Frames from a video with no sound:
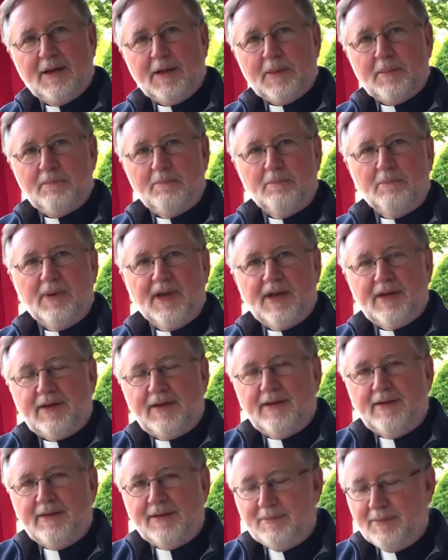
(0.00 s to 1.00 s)
Back
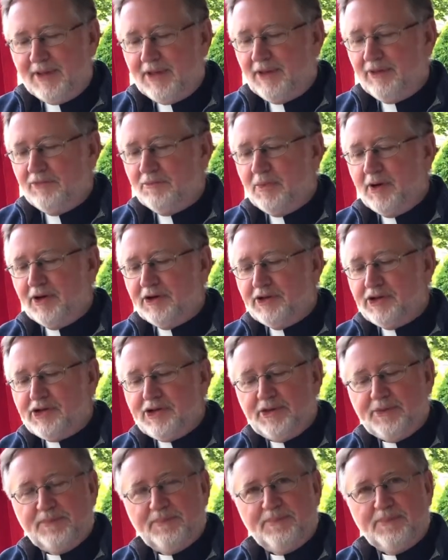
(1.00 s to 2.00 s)
in the middle of March,
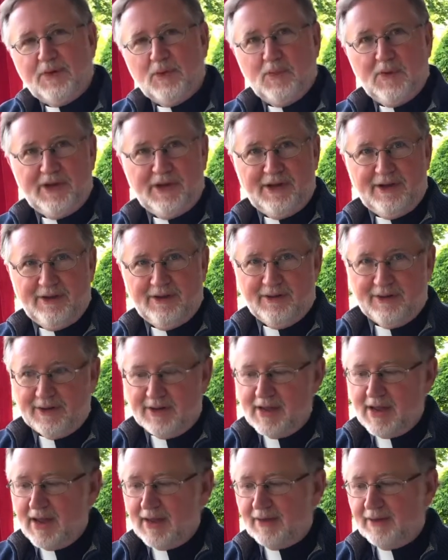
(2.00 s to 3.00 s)
we here in
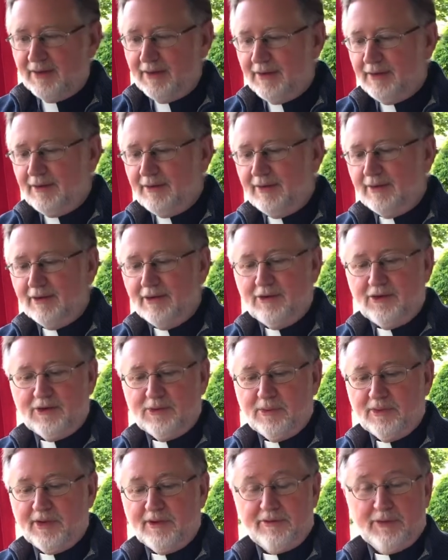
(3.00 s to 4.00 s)
Canada, along
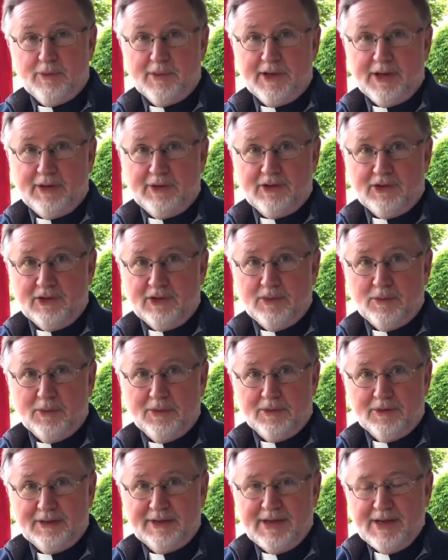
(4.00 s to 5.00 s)
with everyone else in the
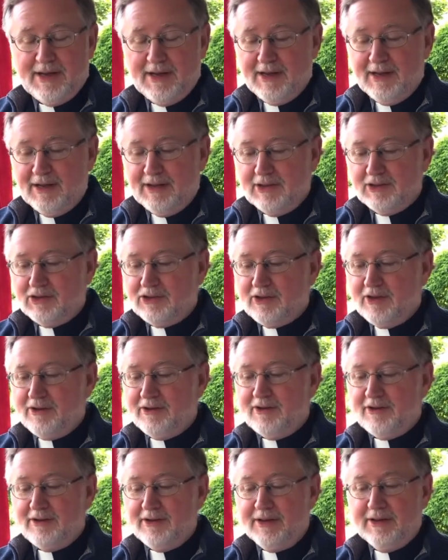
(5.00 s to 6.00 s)
world,
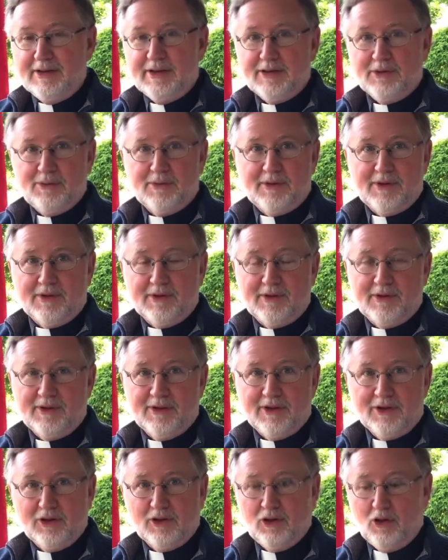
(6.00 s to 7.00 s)
started dealing with a
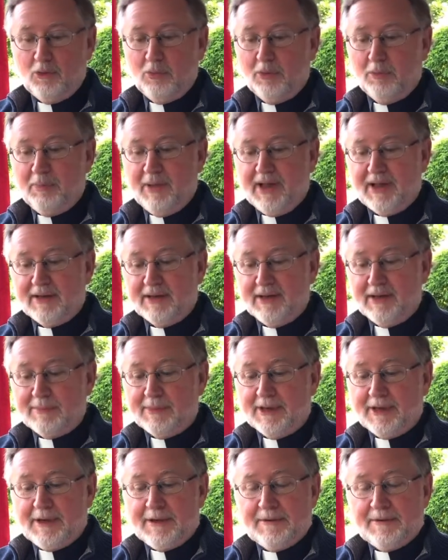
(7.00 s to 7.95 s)
global pandemic.